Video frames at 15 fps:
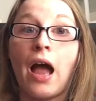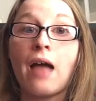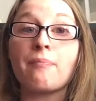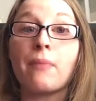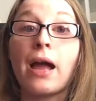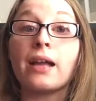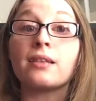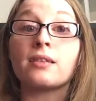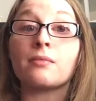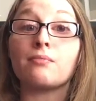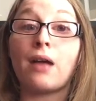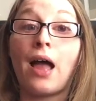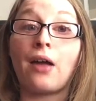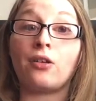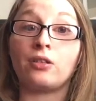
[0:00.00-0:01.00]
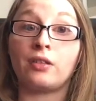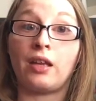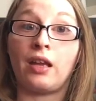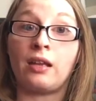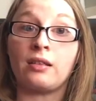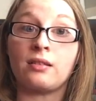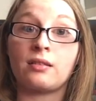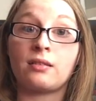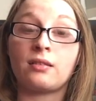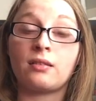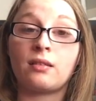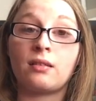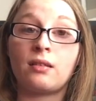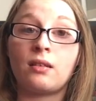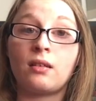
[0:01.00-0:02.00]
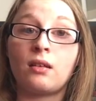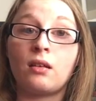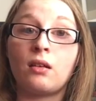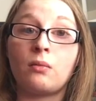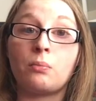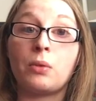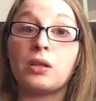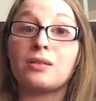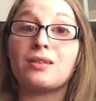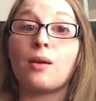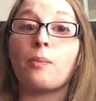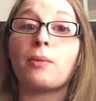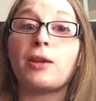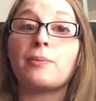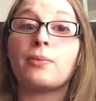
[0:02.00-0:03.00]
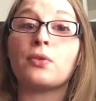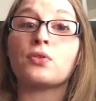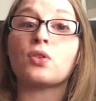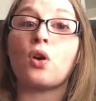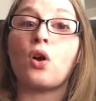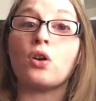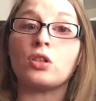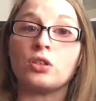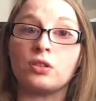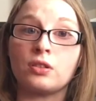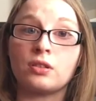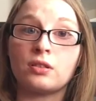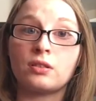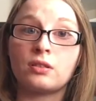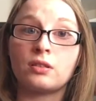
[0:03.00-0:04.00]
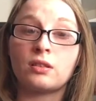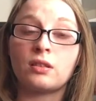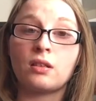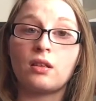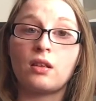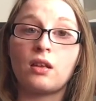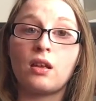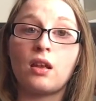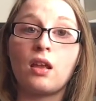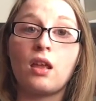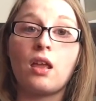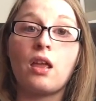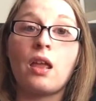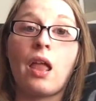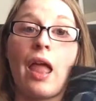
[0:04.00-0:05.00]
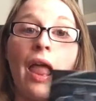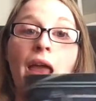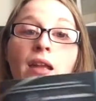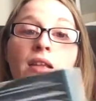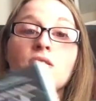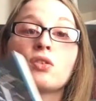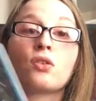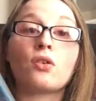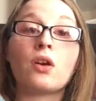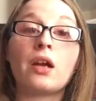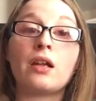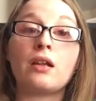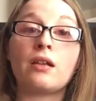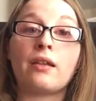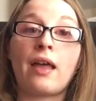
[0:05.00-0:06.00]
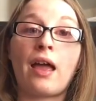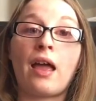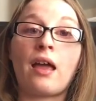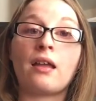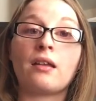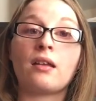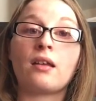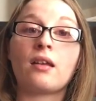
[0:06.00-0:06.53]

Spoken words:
Mine's a mild case, but some people's aren't. And it's good that